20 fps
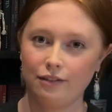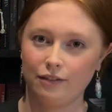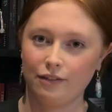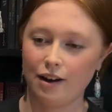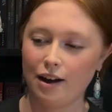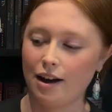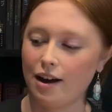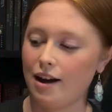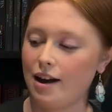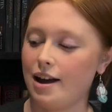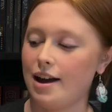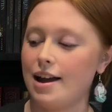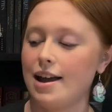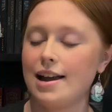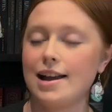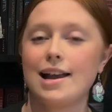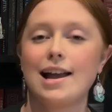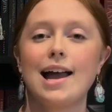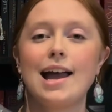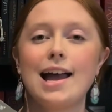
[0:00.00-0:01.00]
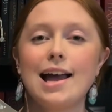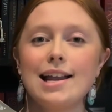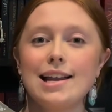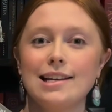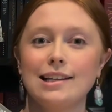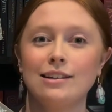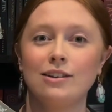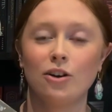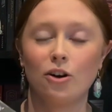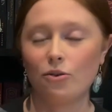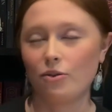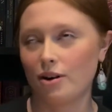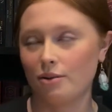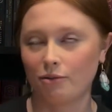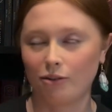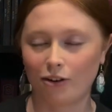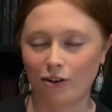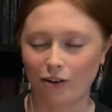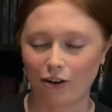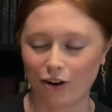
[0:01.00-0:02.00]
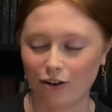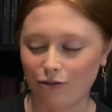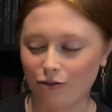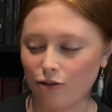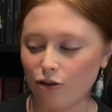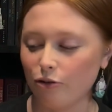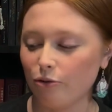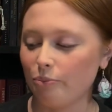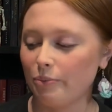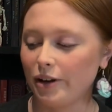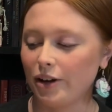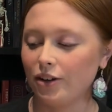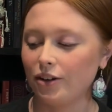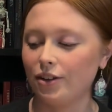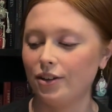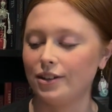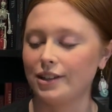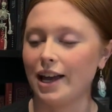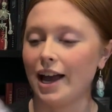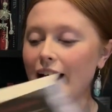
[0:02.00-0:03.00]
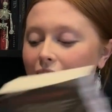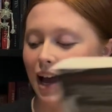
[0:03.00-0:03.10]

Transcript: I know what I'm going to go for because